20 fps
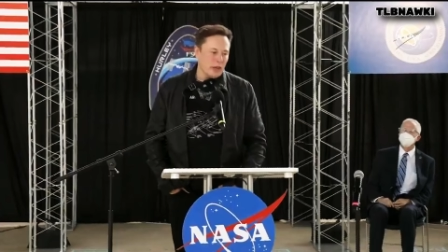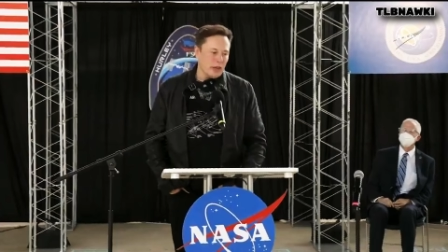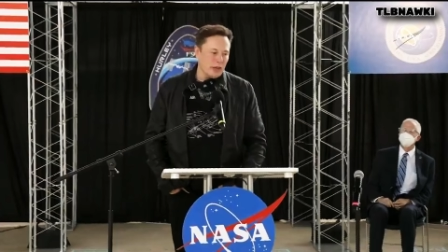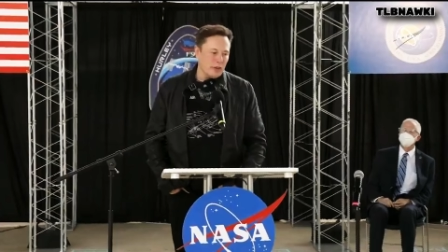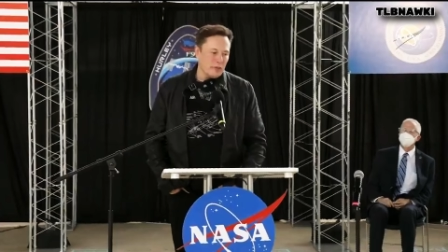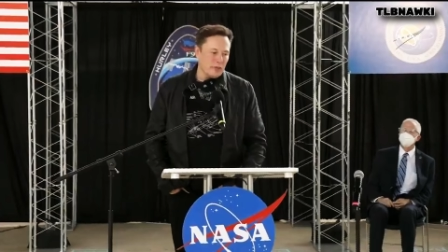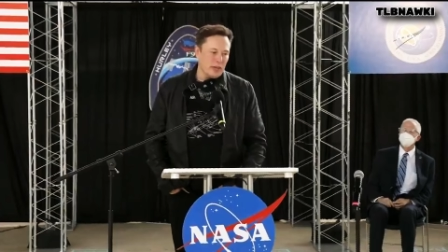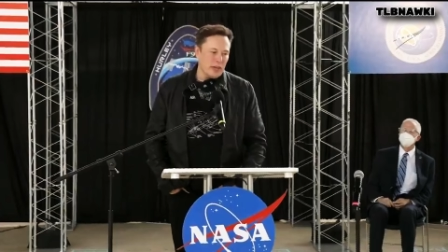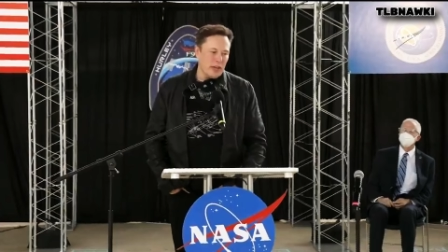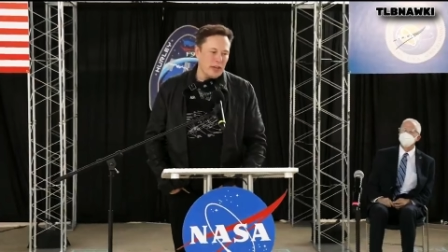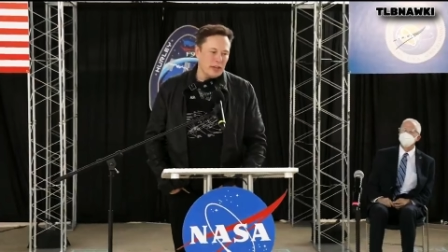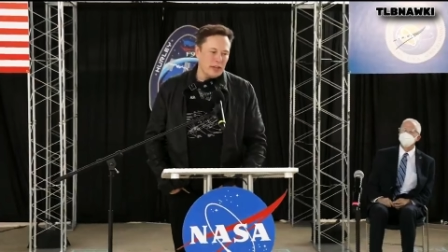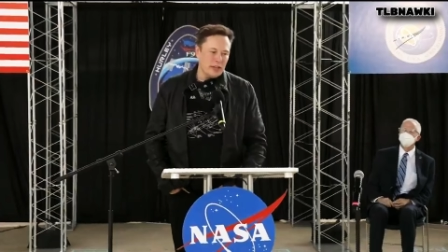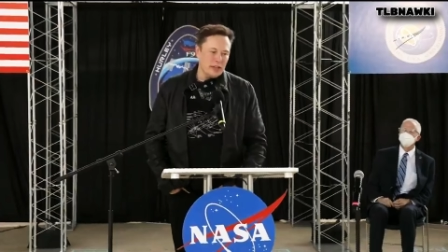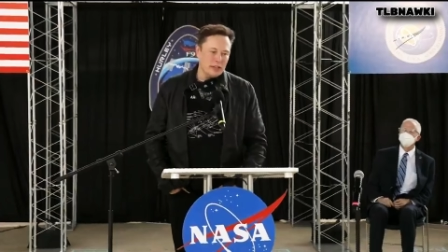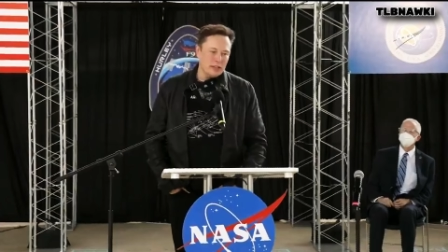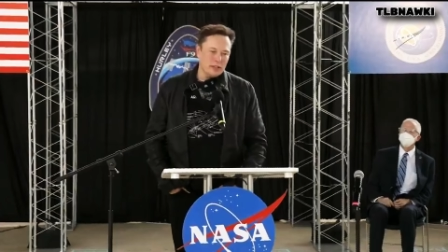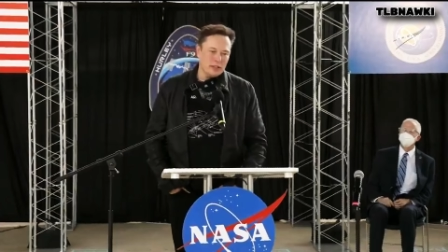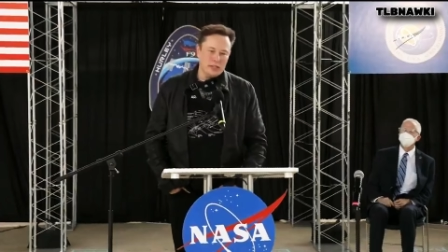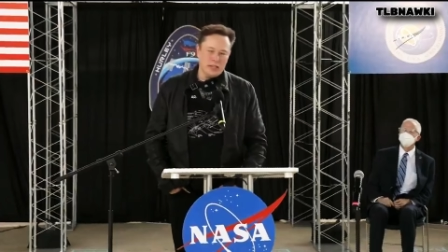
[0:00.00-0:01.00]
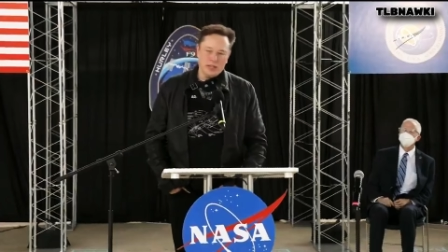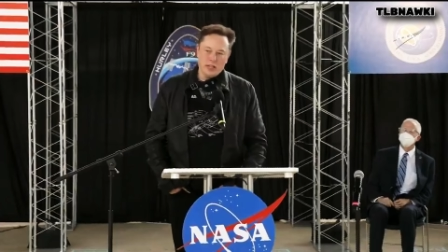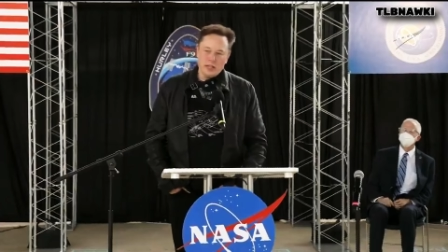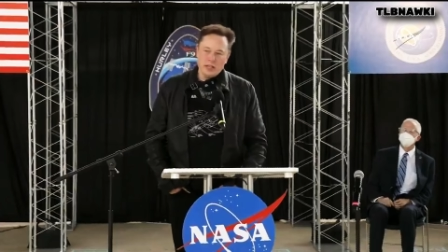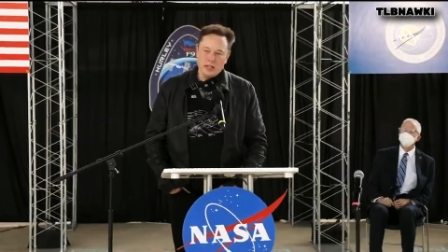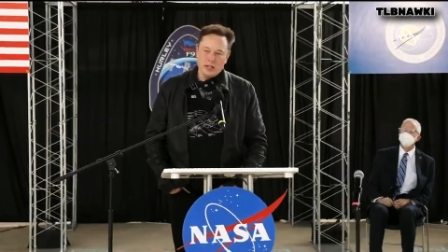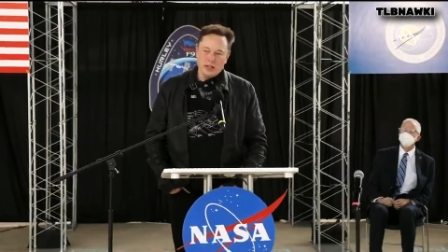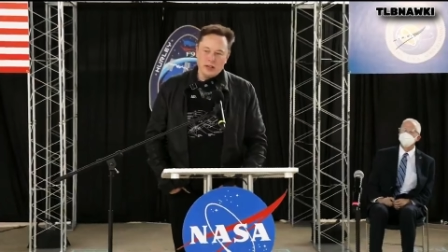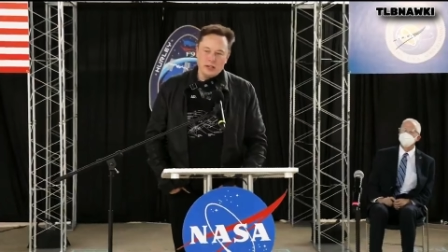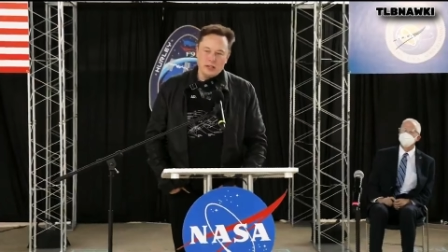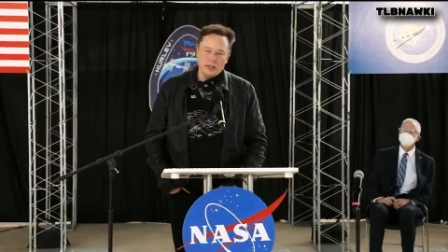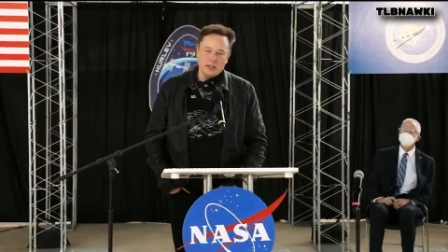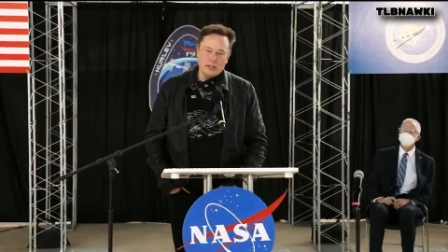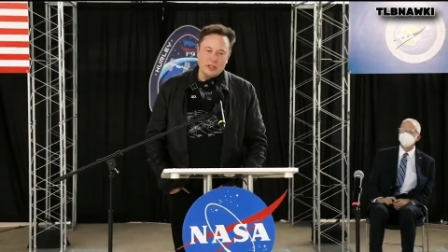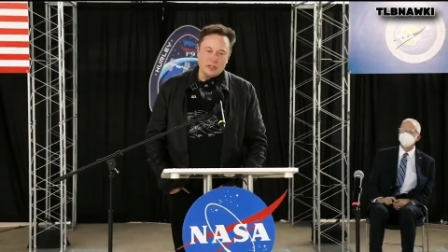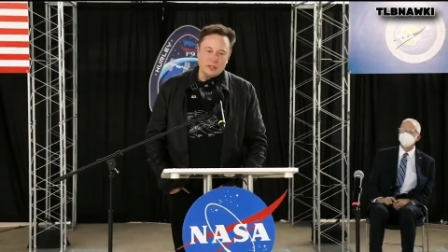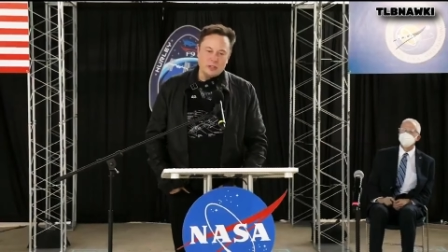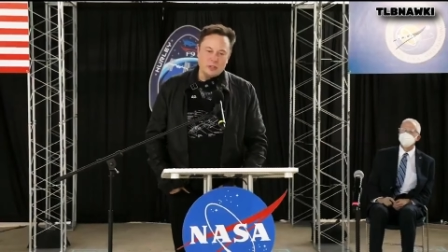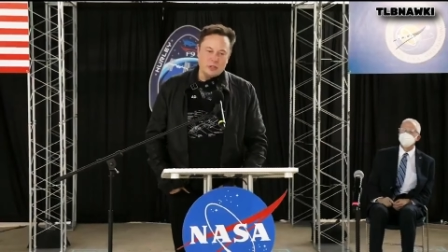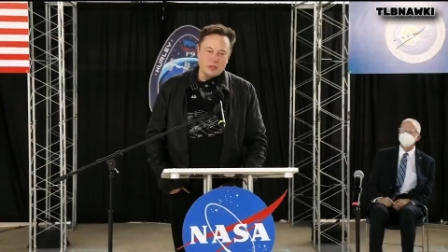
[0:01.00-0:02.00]
Um, and there's, you know,
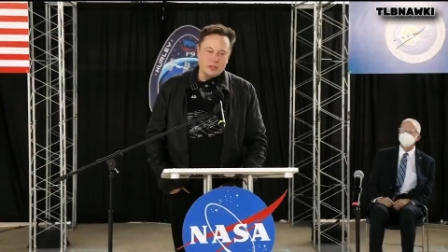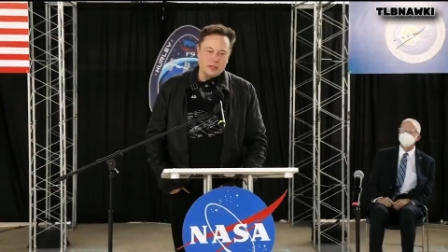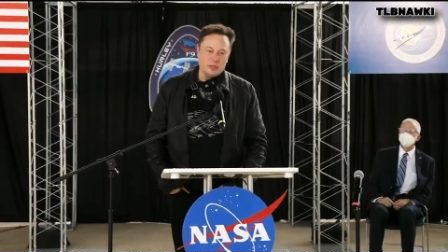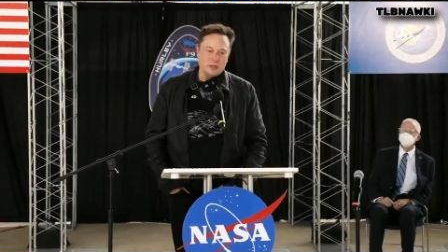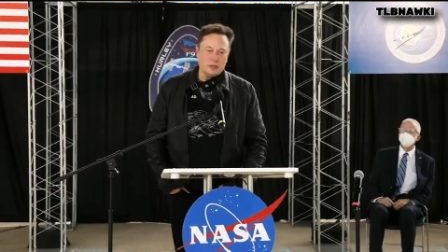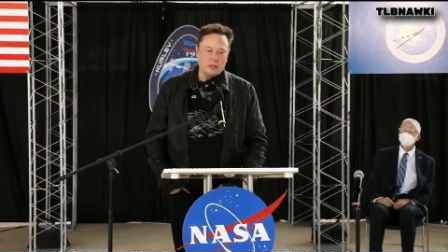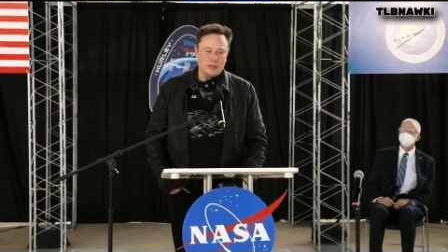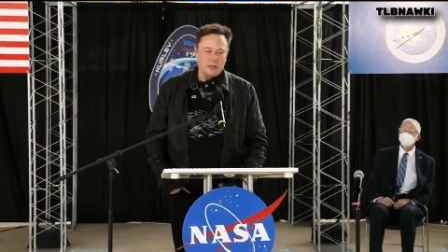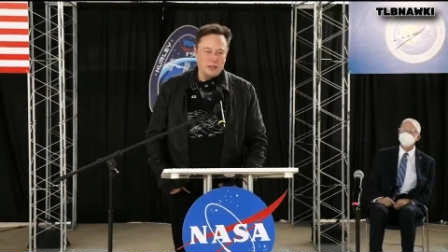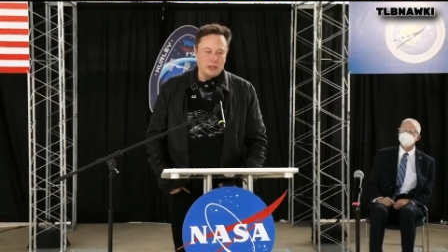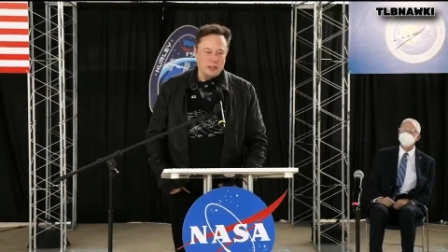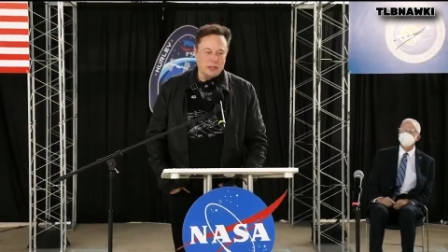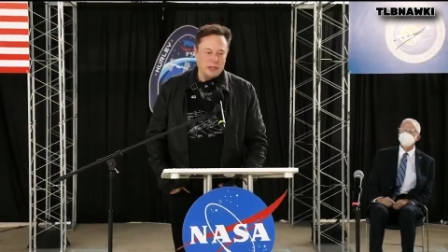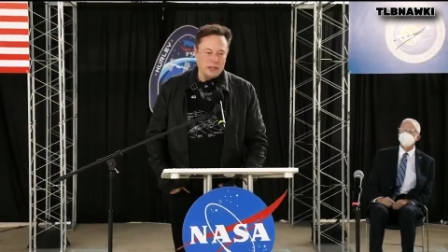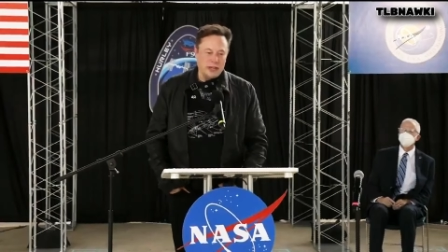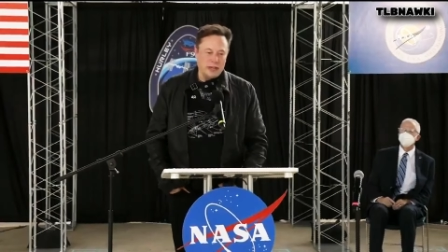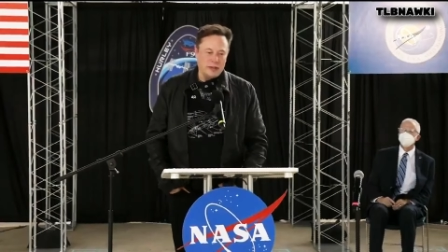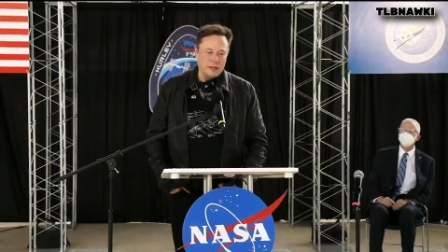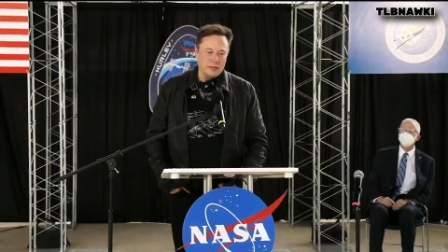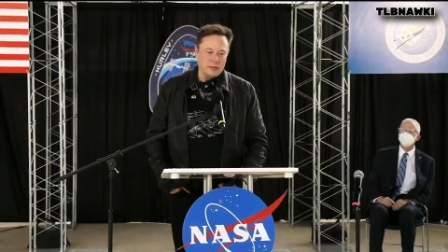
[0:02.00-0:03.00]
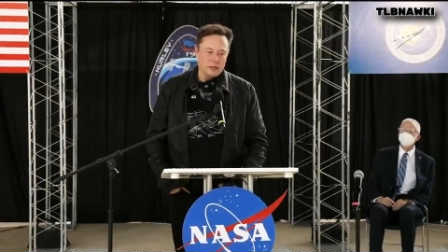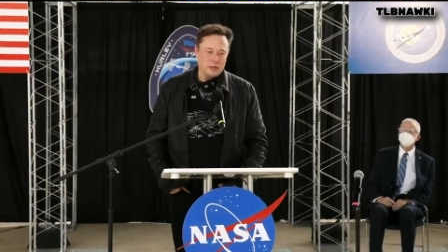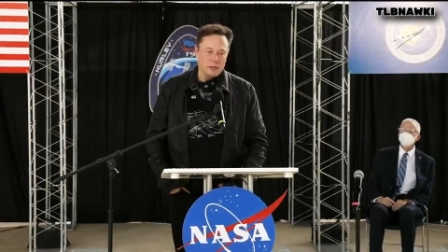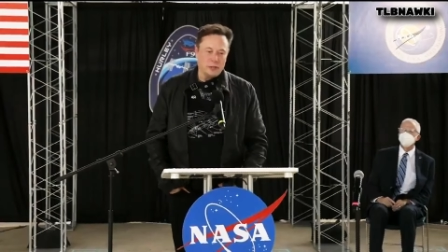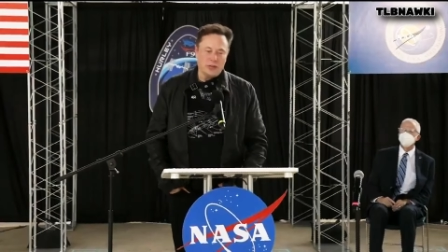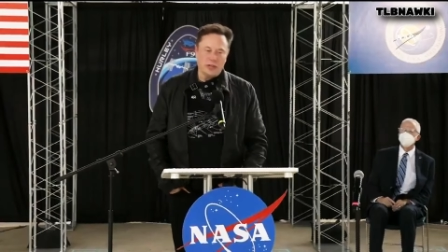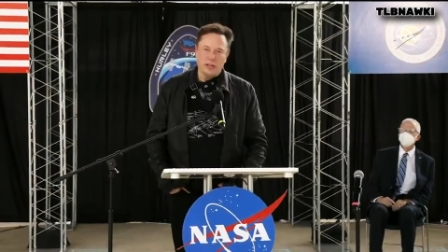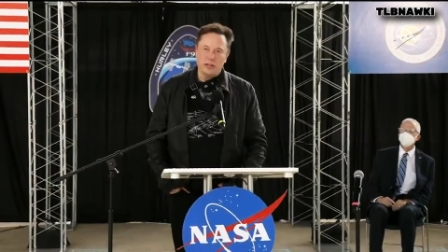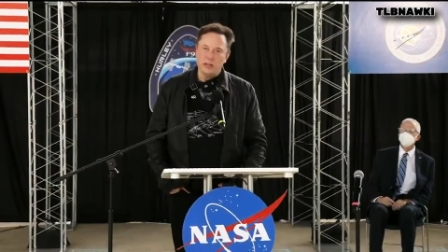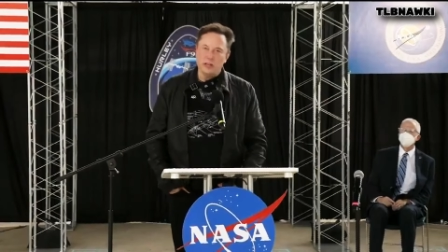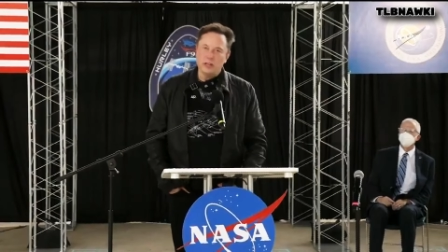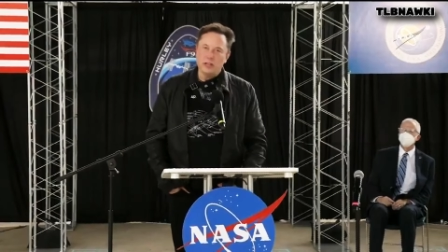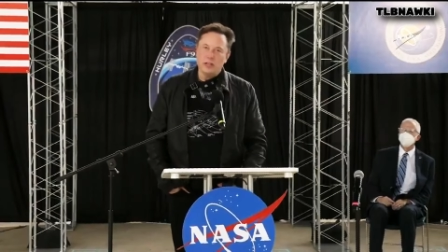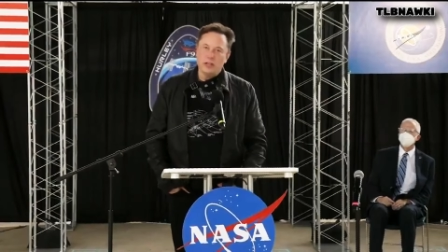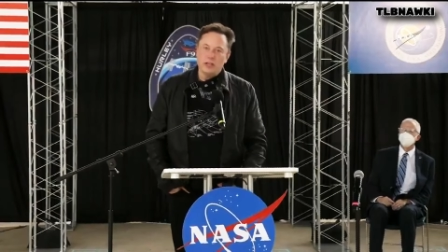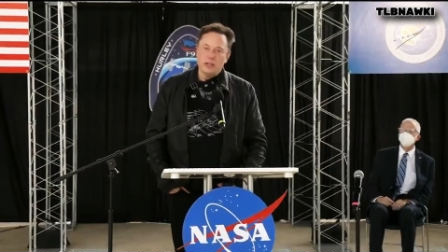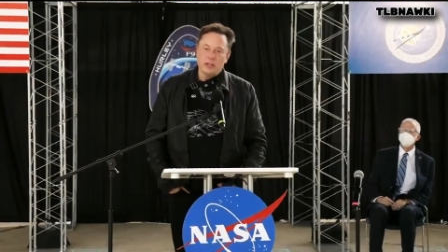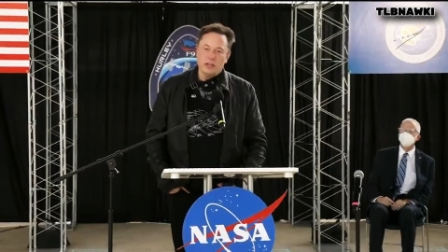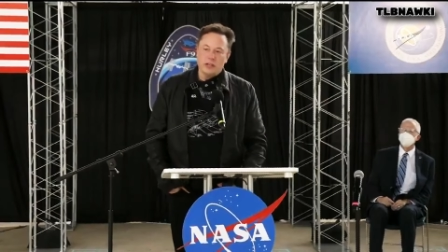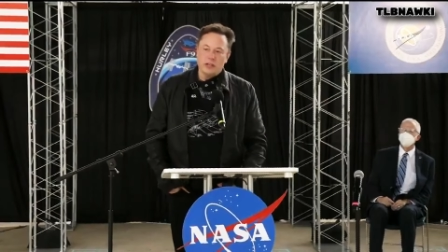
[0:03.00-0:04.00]
th these are these are difficult times when,